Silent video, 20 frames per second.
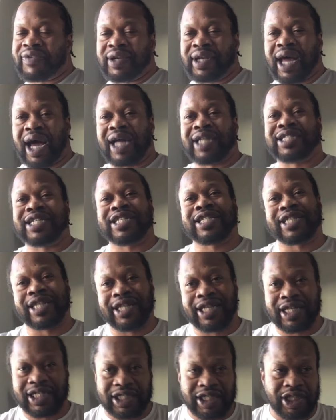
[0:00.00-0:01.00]
and not just
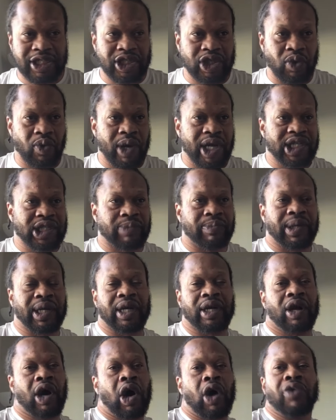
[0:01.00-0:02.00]
in this situation, but
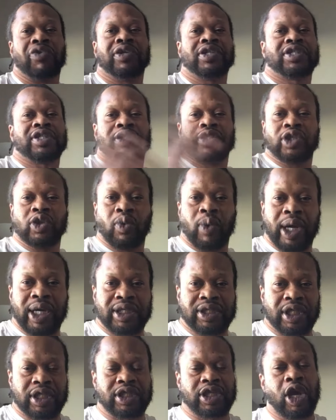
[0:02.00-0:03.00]
in all the
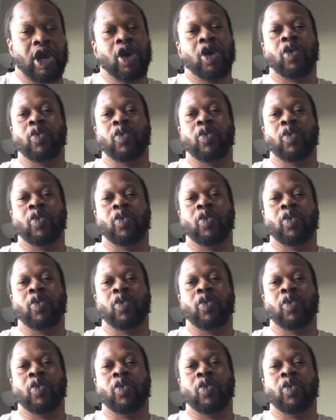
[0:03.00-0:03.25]
situations